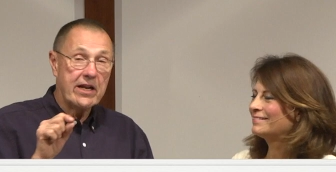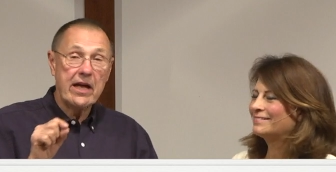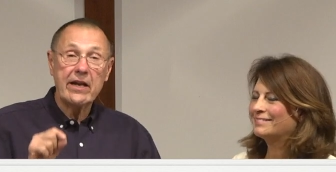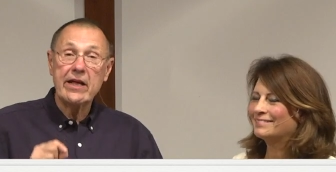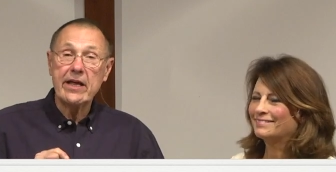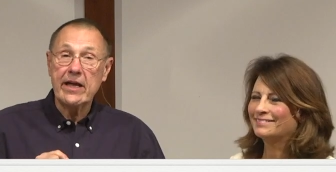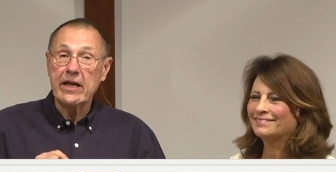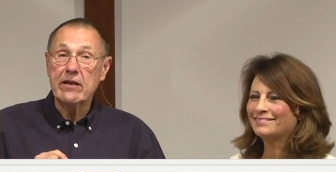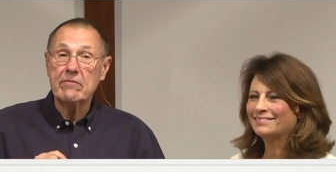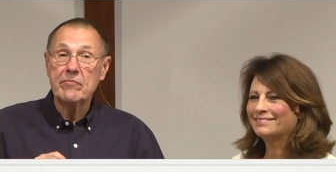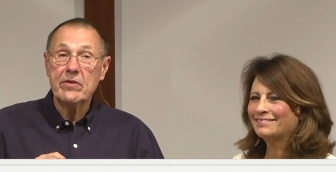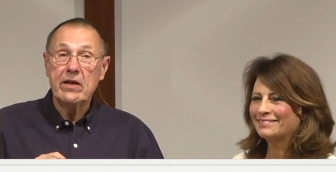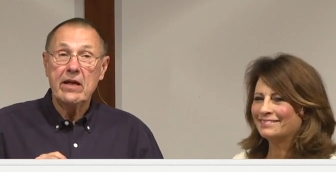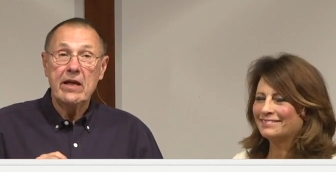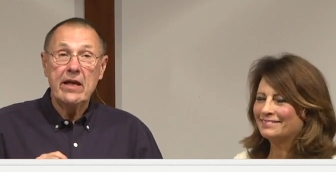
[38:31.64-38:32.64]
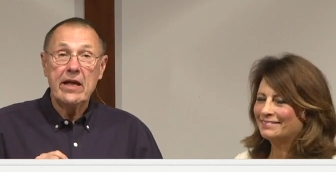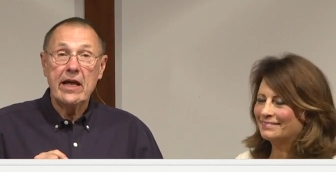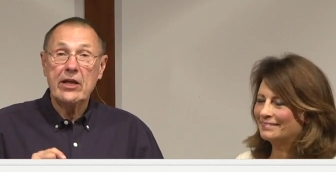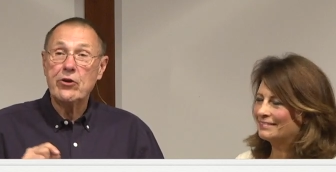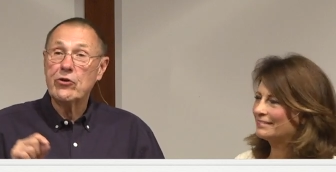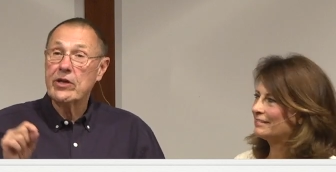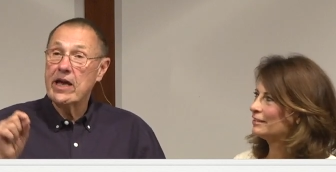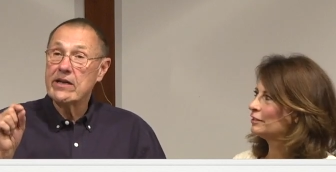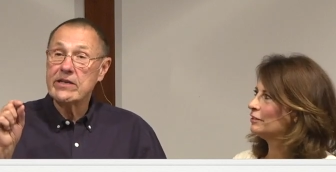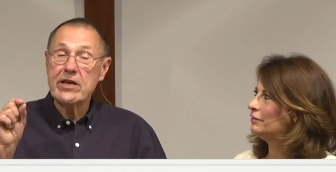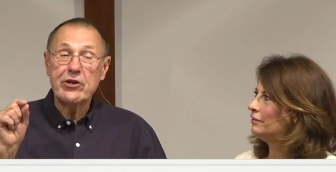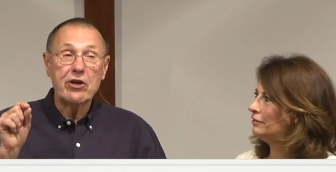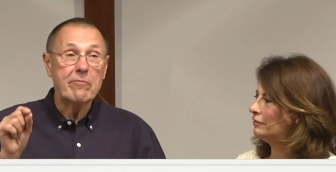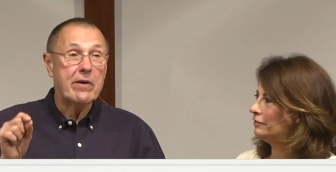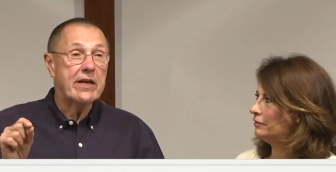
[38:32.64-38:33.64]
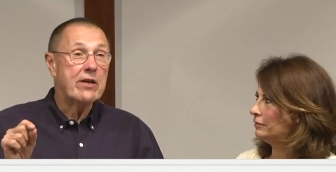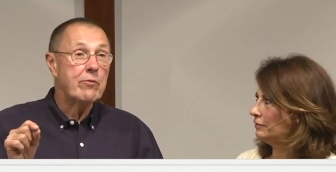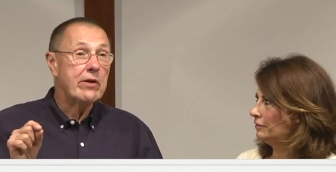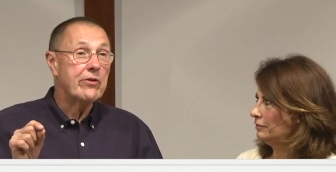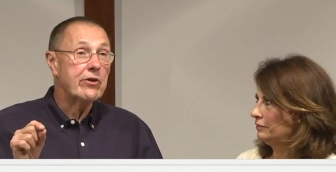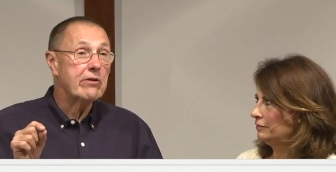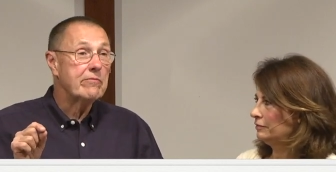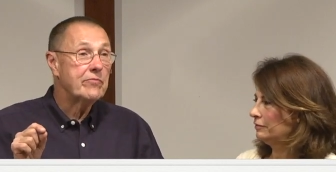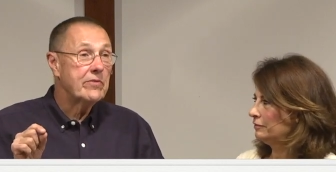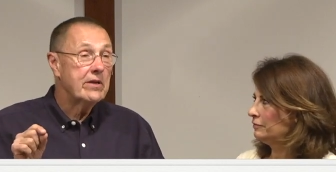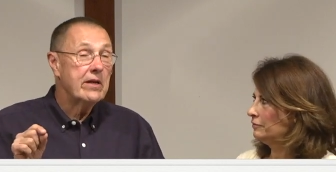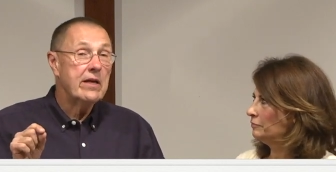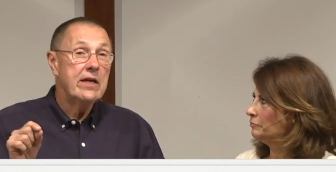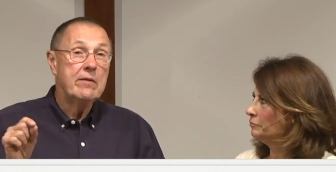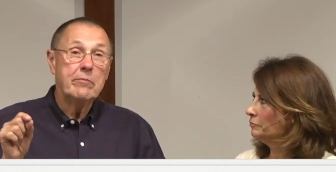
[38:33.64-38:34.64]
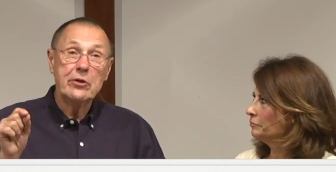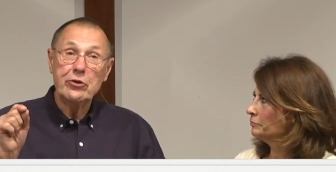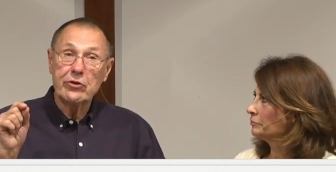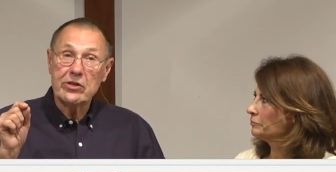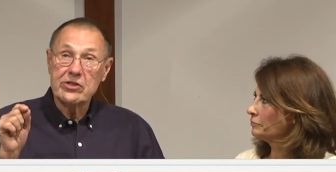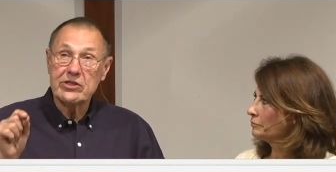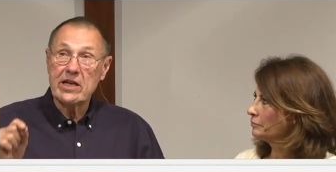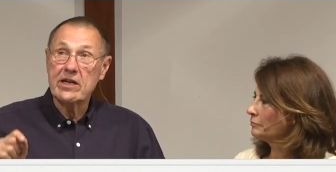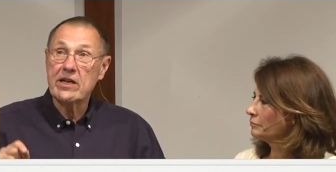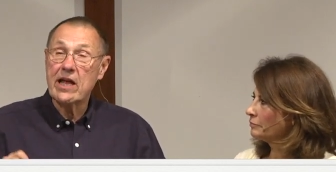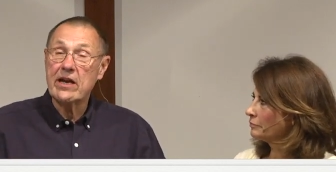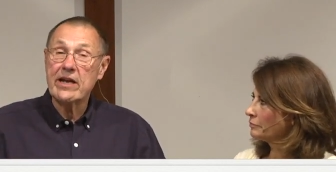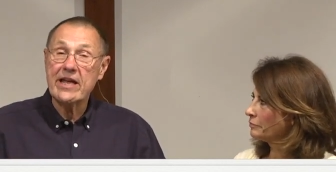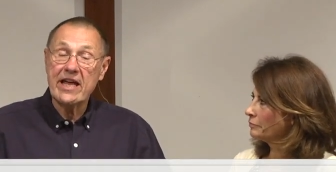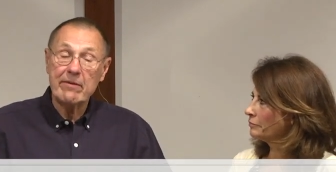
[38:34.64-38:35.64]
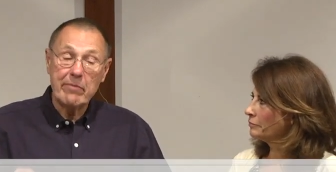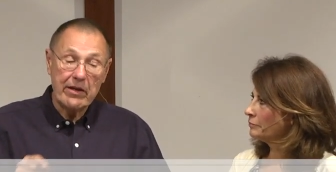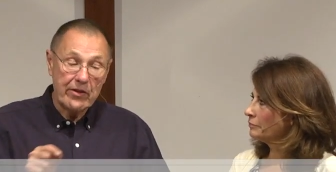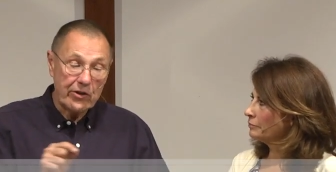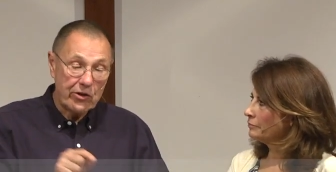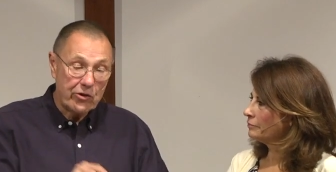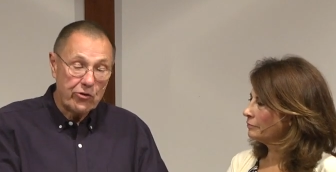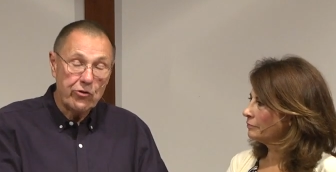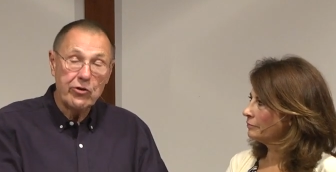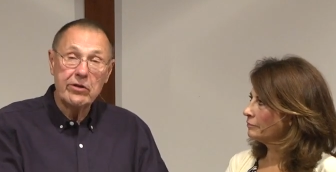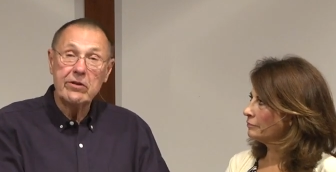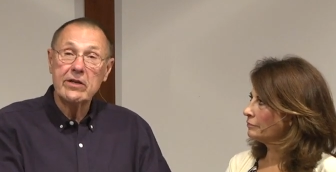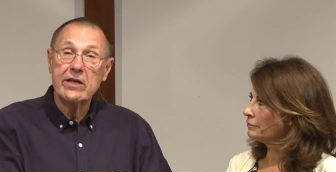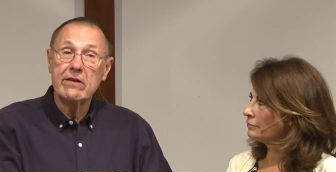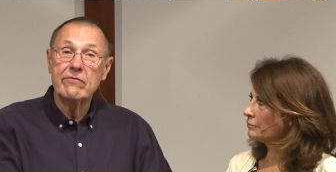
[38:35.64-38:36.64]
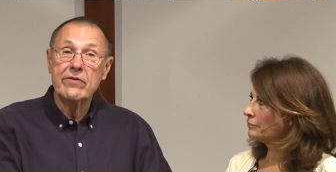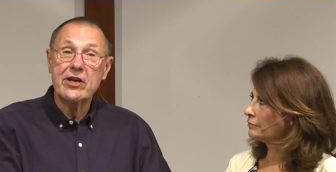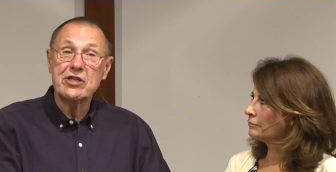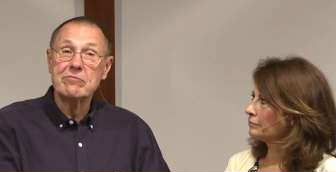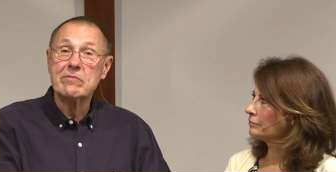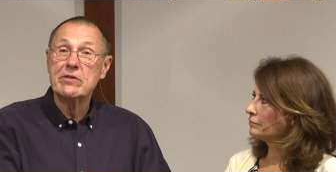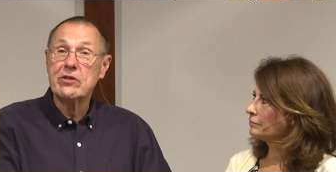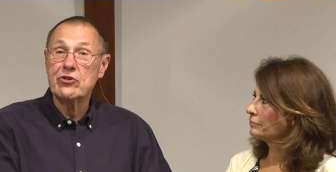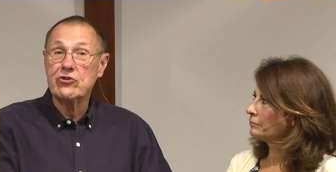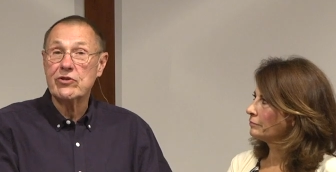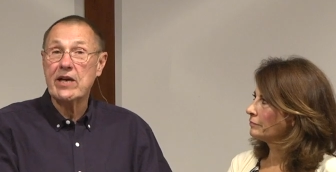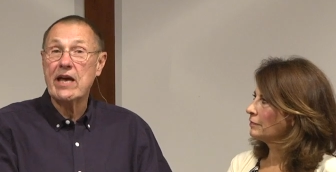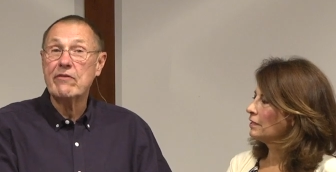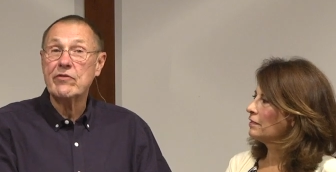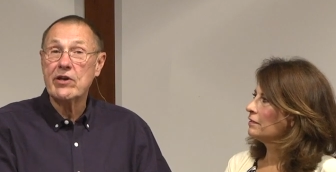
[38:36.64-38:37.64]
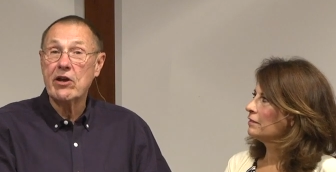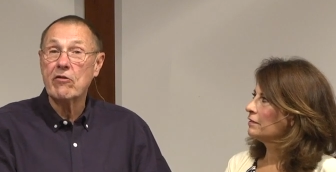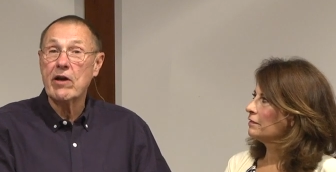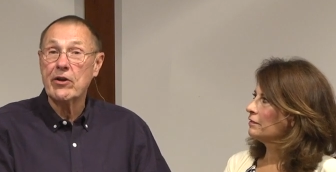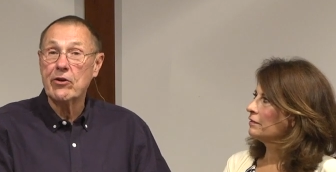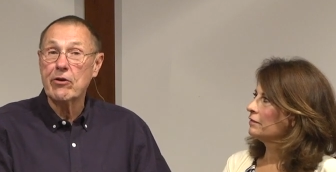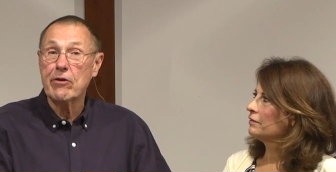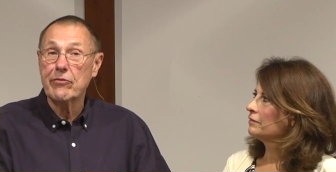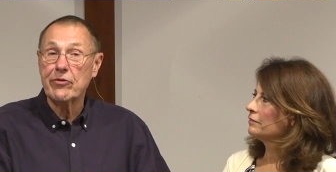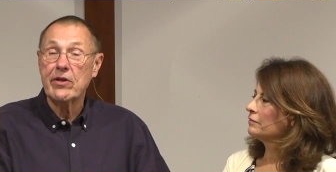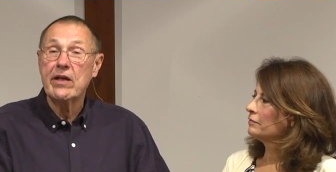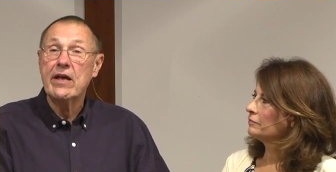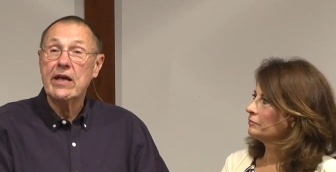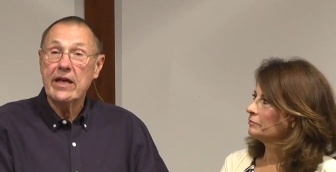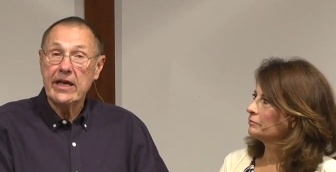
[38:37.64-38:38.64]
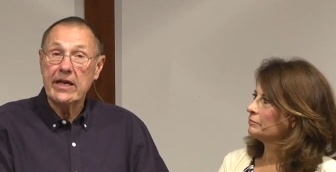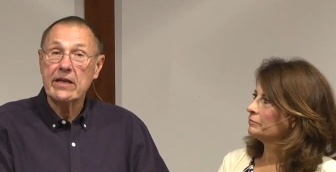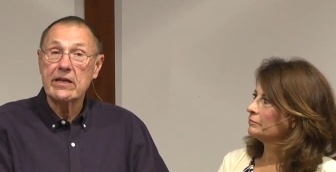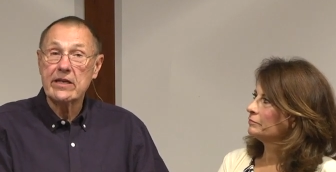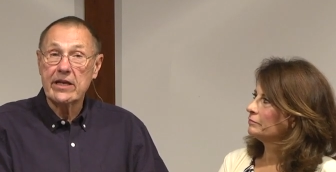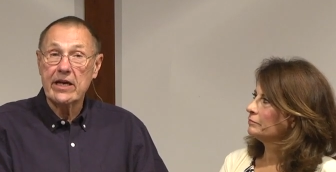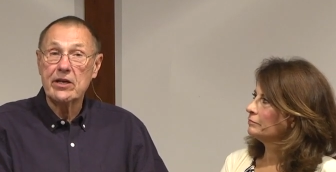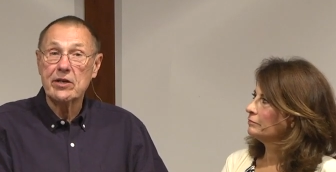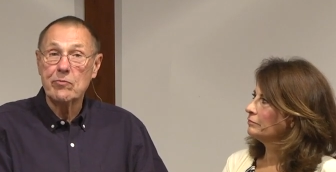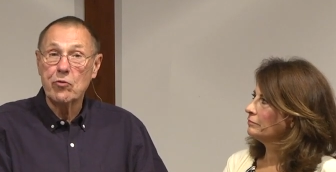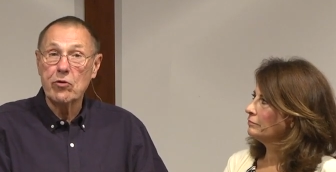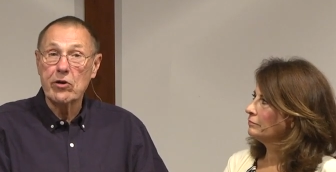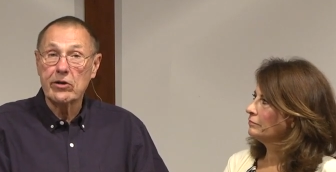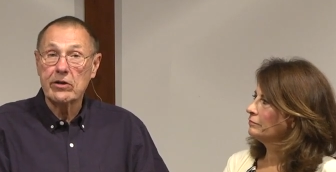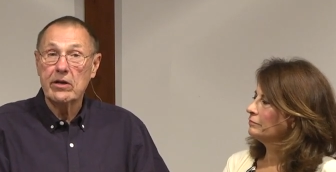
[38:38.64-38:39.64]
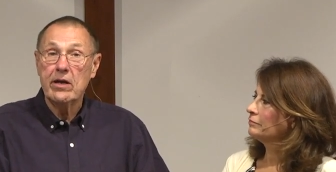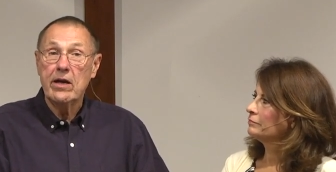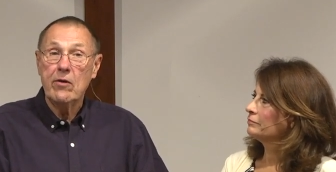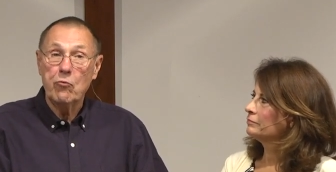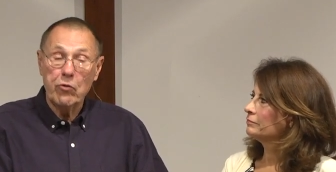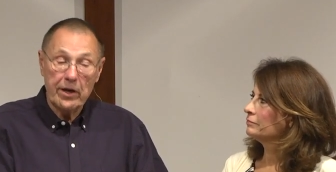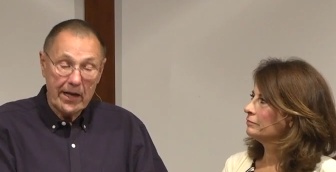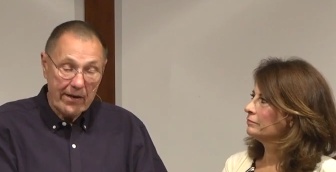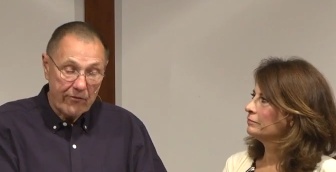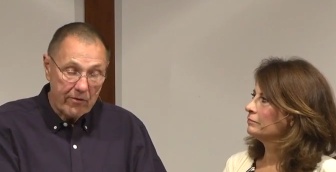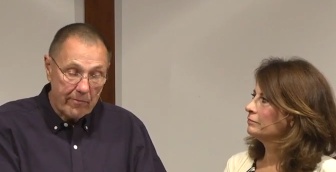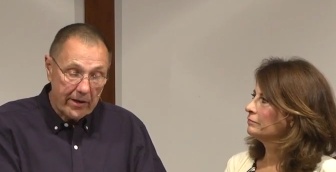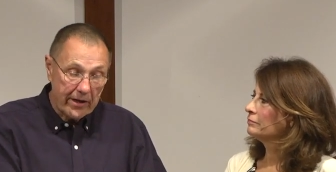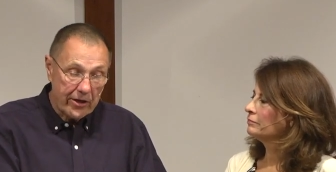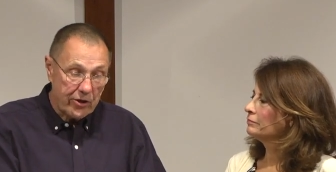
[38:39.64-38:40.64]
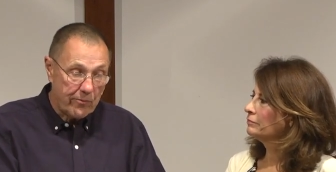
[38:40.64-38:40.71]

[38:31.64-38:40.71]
Speaker 1: on ahead. And you can't take your money with you, but you can send it on ahead by the good investment that you have here on earth in kingdom work. Whatever money